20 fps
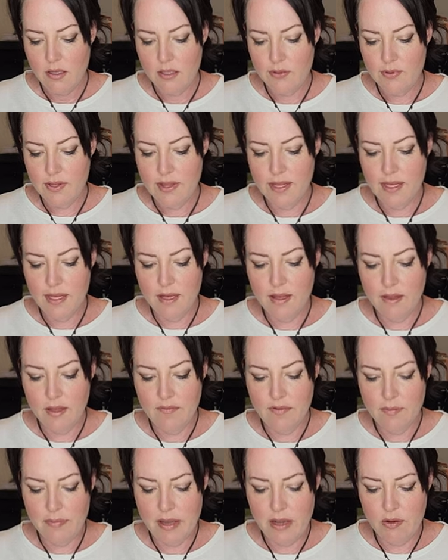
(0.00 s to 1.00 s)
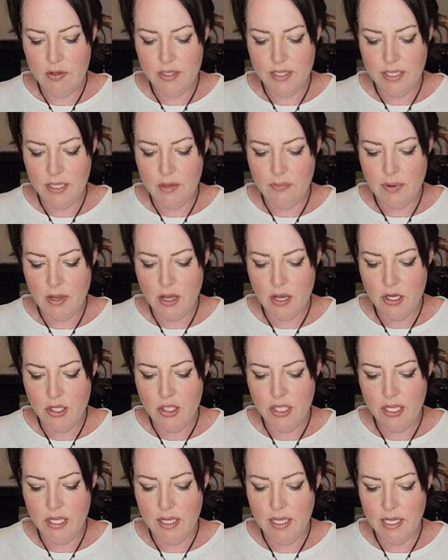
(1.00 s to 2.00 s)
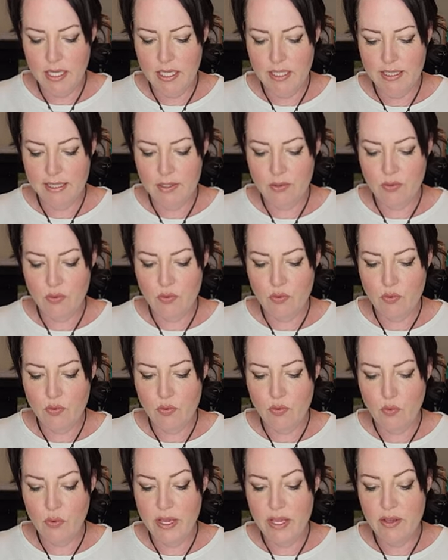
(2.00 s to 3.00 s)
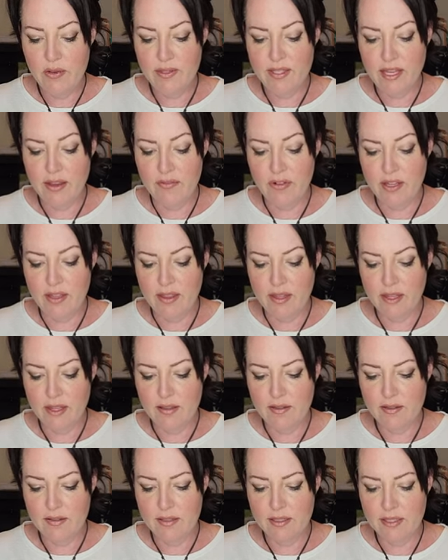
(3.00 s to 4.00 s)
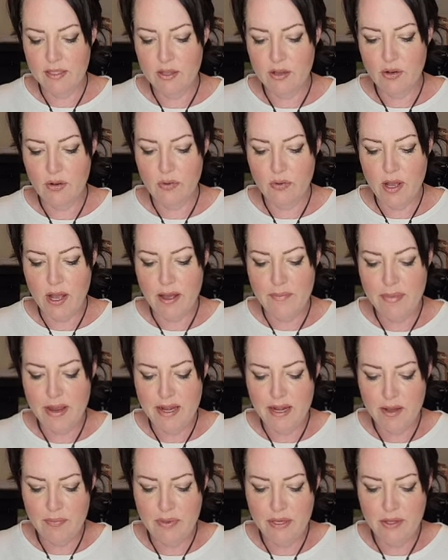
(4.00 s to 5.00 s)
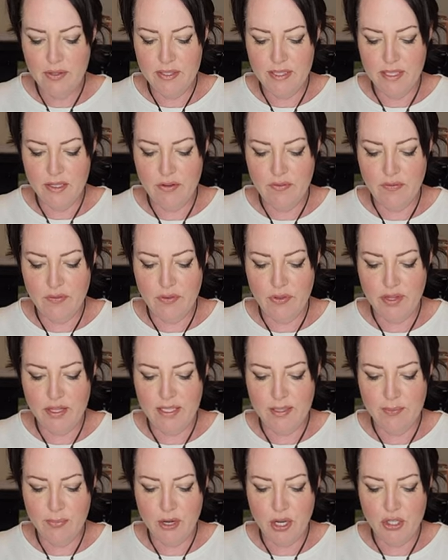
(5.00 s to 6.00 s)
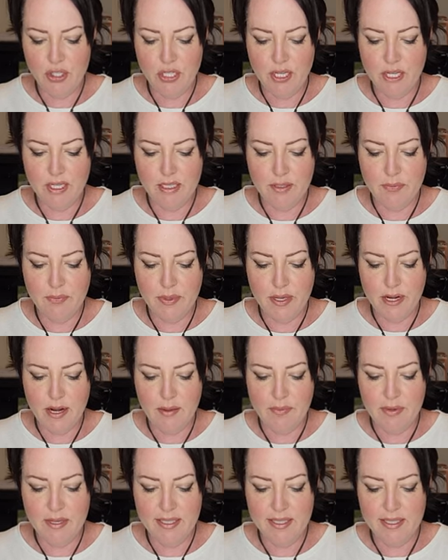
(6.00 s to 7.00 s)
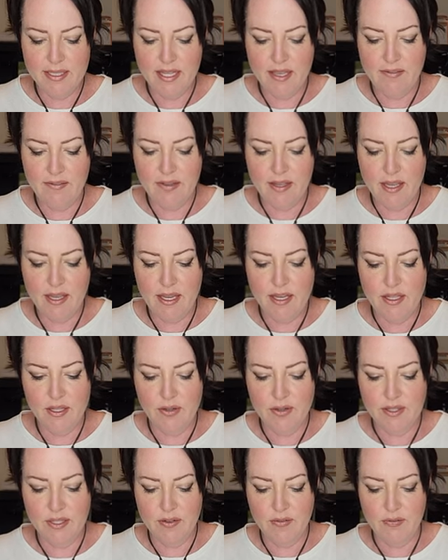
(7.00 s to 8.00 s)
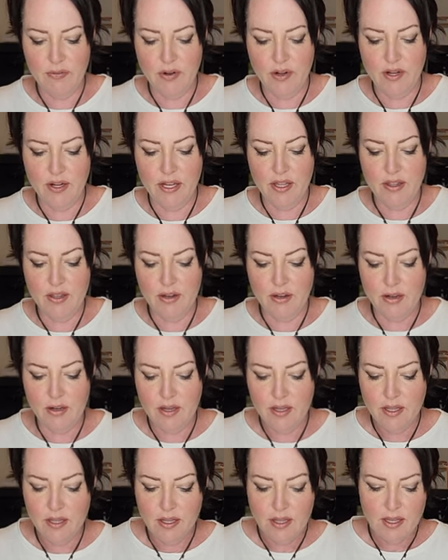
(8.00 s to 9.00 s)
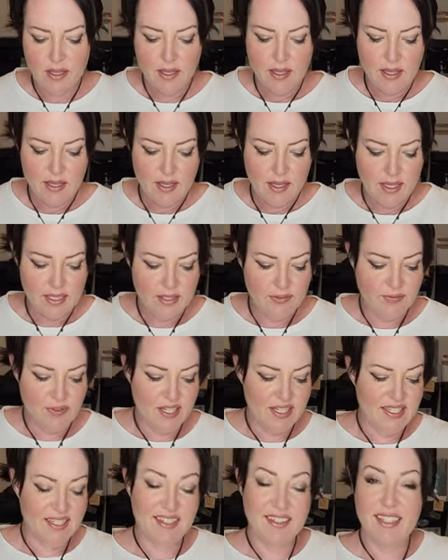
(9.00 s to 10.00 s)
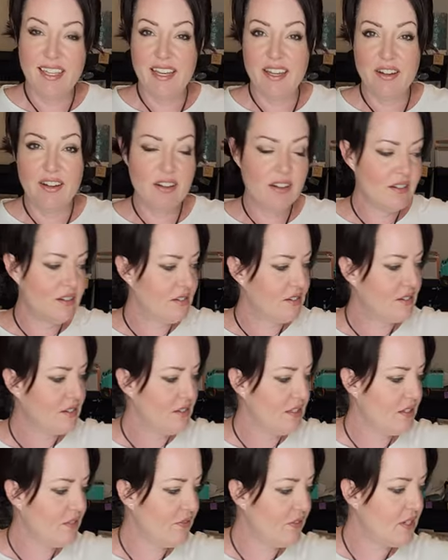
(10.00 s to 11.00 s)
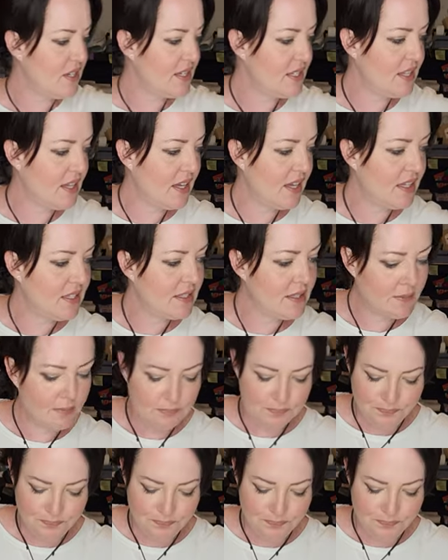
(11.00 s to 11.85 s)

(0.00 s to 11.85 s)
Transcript: So one thing I love about decoupage is we use everything. So I might not be using it for this project, but I'm gonna save it and use it for another. It's fun to layer different designs.